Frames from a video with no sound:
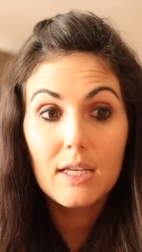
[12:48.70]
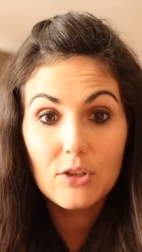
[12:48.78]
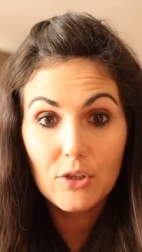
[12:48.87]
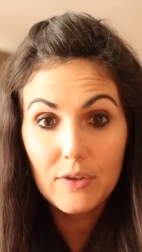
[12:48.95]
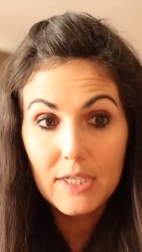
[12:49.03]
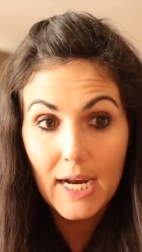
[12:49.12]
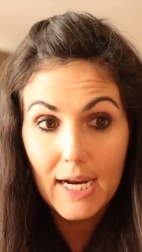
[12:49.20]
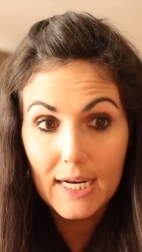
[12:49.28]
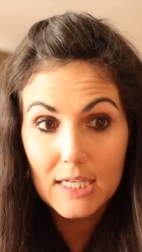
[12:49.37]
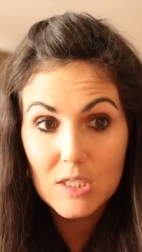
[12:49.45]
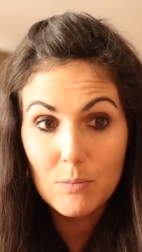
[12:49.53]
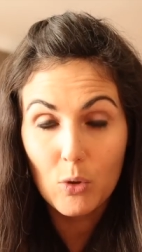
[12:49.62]
through the day, I
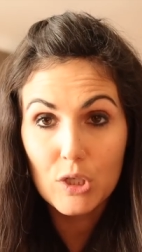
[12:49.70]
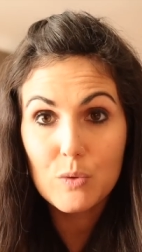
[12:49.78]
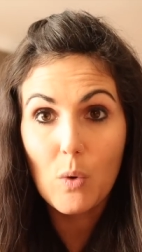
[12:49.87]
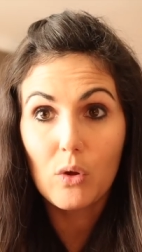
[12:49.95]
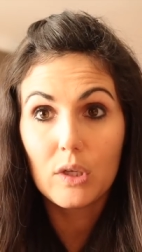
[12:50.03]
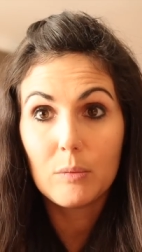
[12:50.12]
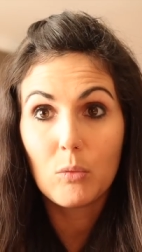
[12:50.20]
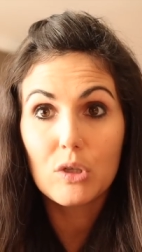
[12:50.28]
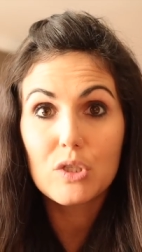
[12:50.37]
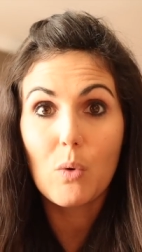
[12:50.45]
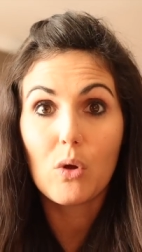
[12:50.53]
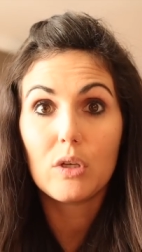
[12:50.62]
get more swollen and more
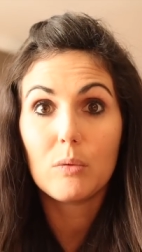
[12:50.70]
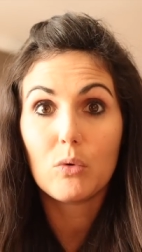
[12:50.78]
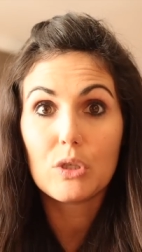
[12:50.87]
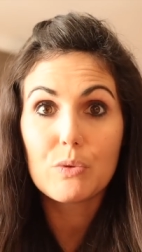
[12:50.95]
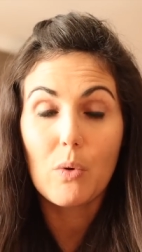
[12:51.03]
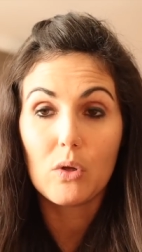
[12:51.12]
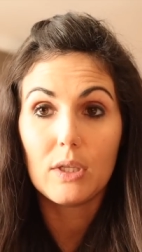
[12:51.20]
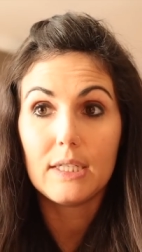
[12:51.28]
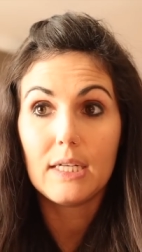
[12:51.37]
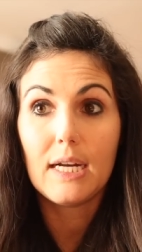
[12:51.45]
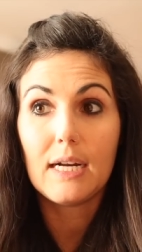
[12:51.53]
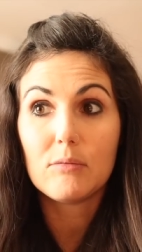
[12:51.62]
swollen and more
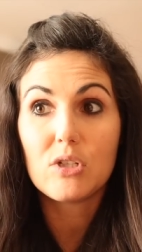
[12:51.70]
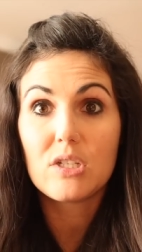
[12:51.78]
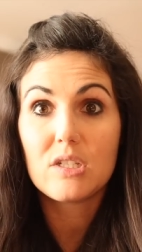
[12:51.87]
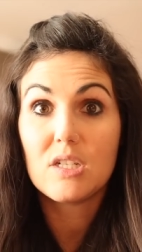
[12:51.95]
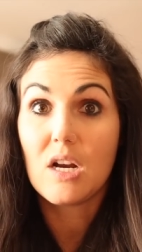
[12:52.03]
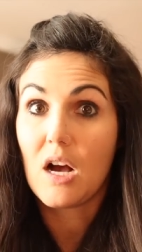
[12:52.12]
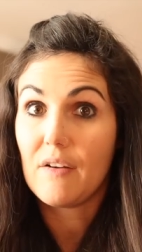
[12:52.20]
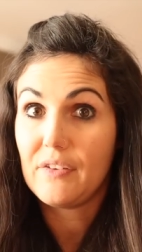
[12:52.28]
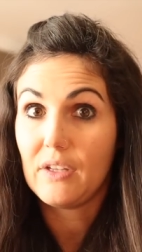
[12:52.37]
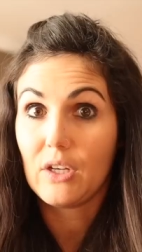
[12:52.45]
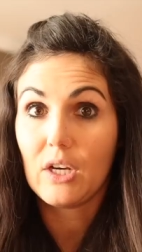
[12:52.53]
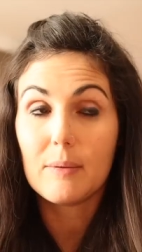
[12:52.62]
swollen, and I'm just not
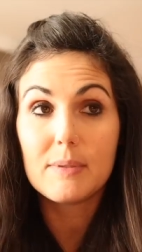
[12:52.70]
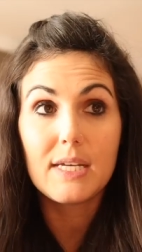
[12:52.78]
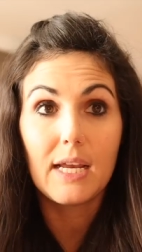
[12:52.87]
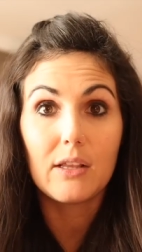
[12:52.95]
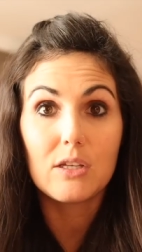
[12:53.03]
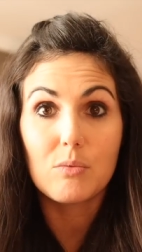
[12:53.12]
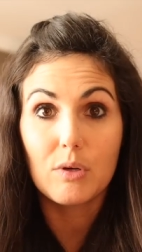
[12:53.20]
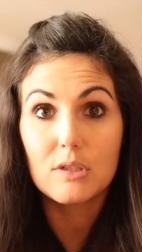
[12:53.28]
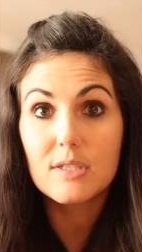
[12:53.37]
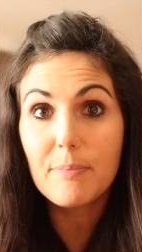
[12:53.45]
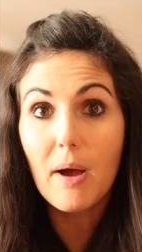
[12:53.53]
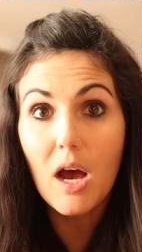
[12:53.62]
feeling good. I'm seeing these weird
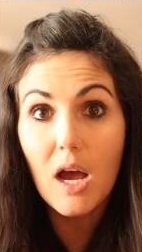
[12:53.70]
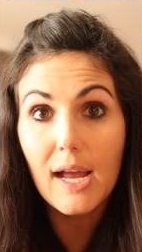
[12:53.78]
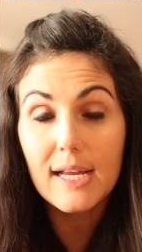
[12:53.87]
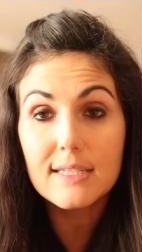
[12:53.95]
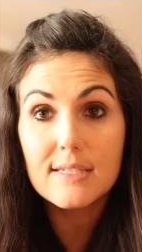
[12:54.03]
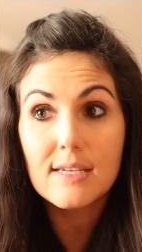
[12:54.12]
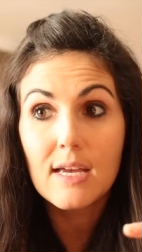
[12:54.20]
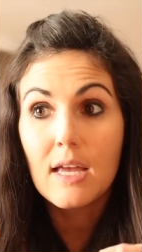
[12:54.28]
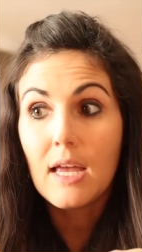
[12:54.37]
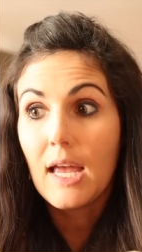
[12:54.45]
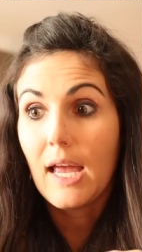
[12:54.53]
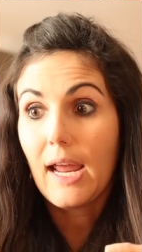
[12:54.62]
spots,
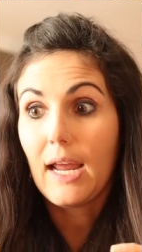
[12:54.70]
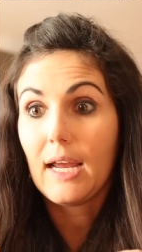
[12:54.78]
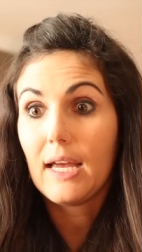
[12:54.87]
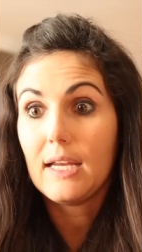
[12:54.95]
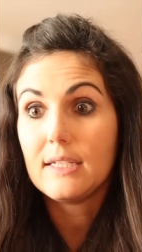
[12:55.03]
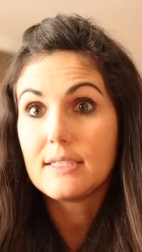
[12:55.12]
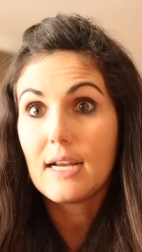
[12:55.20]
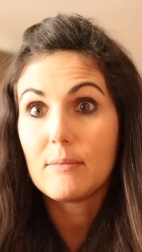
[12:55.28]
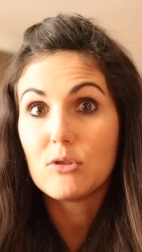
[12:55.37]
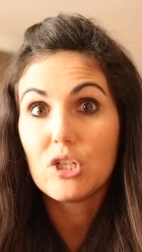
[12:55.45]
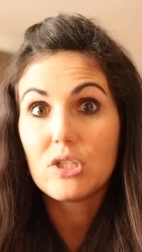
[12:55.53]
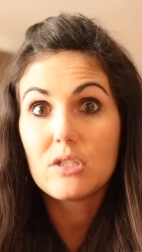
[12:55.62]
and
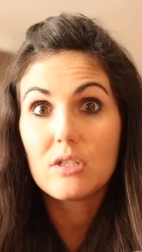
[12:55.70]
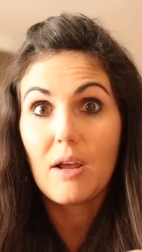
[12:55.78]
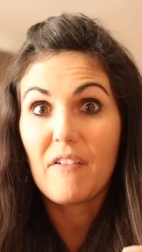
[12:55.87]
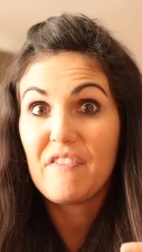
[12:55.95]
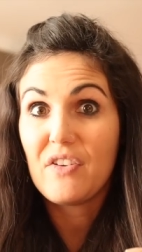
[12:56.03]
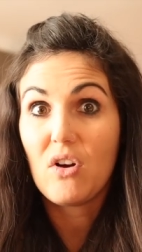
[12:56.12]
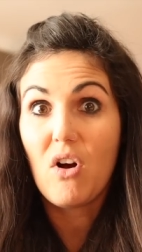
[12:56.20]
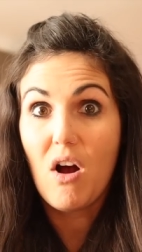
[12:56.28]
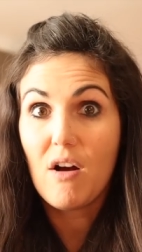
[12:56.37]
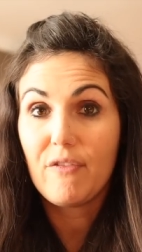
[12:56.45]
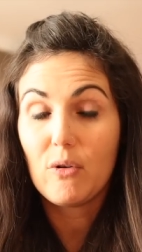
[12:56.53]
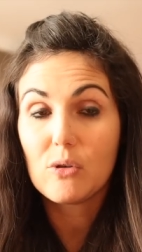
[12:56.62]
I feel
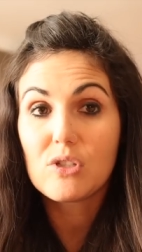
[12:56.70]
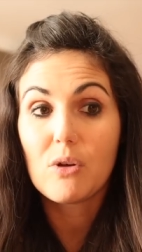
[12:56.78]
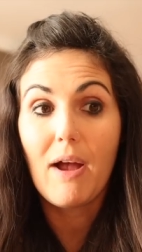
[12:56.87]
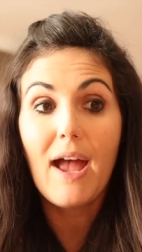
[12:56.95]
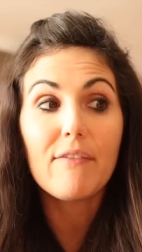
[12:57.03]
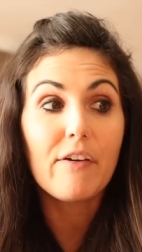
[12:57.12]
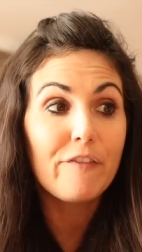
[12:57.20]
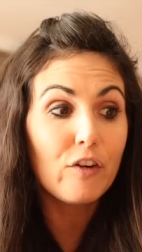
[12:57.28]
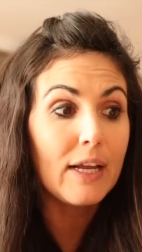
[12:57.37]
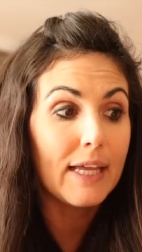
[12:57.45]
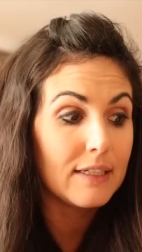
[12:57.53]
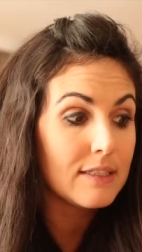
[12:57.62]
awful. So I have a
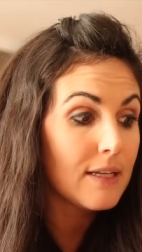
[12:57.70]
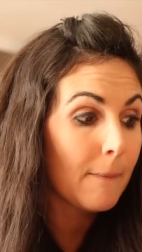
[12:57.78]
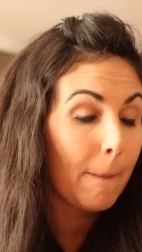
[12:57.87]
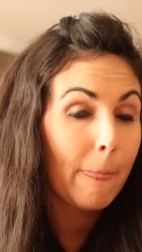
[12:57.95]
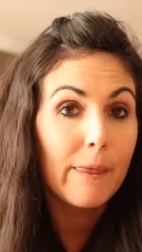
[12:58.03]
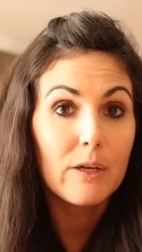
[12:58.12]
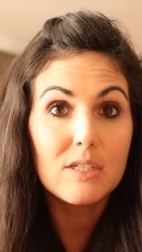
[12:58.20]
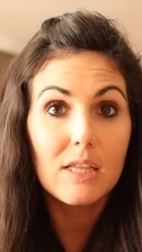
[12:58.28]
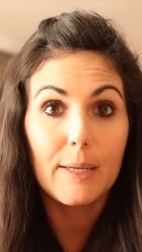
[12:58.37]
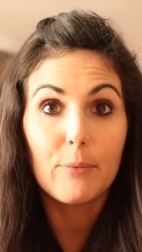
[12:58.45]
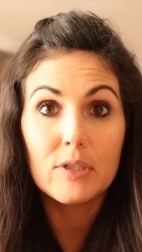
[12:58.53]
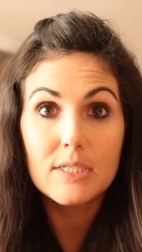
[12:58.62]
friend who's a
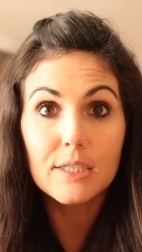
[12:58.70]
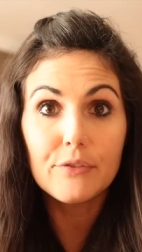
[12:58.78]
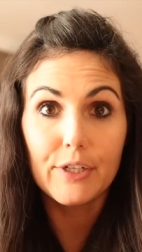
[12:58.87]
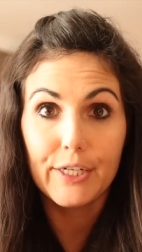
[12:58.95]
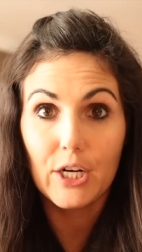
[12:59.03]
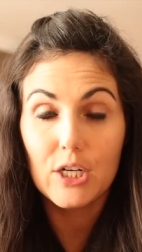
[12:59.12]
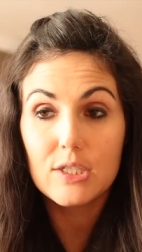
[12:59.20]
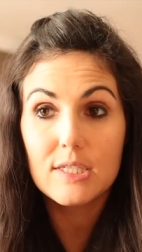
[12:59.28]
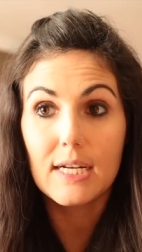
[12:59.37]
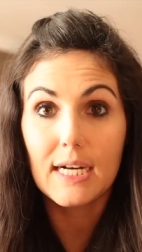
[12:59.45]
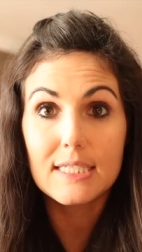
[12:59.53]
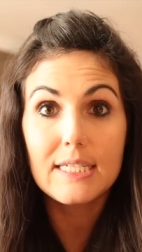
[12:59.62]
labor and delivery nurse,
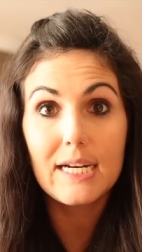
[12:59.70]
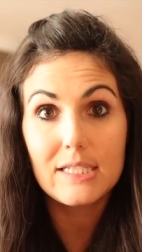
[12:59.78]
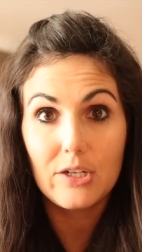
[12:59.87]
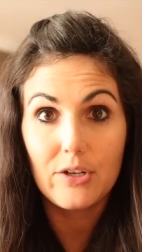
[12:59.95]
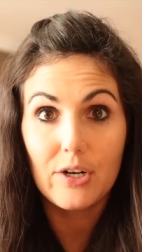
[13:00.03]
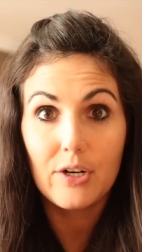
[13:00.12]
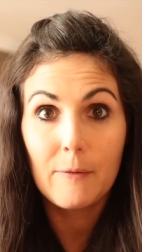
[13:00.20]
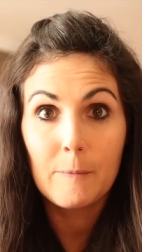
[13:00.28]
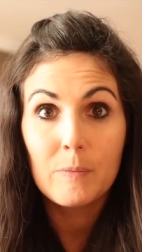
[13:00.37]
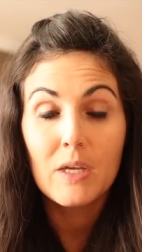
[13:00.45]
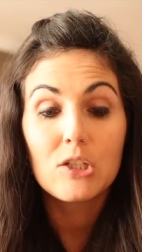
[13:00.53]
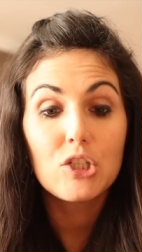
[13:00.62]
and I texted her,
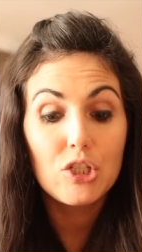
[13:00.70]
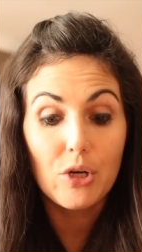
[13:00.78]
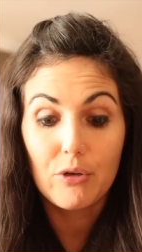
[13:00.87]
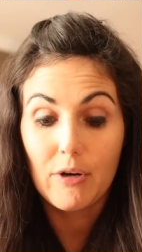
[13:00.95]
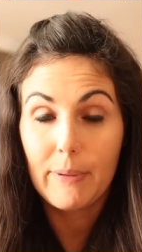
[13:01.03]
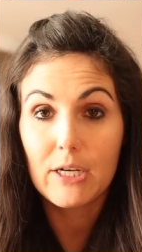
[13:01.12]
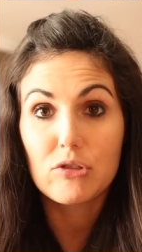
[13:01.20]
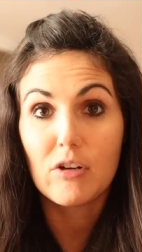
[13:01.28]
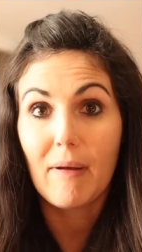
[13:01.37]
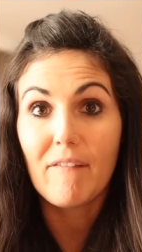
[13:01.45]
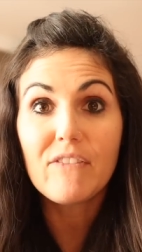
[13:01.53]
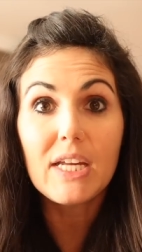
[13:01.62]
showed her a picture of
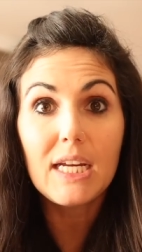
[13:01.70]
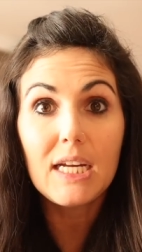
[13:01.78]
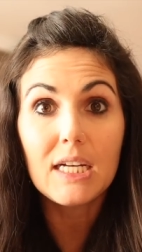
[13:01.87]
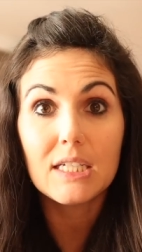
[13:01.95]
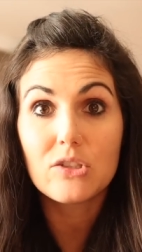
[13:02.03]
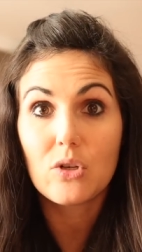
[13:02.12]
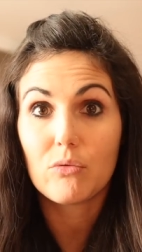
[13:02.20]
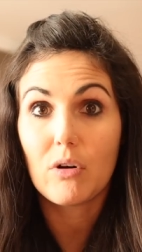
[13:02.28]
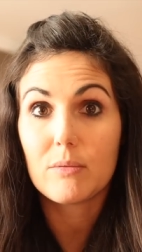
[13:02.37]
my feet, and told her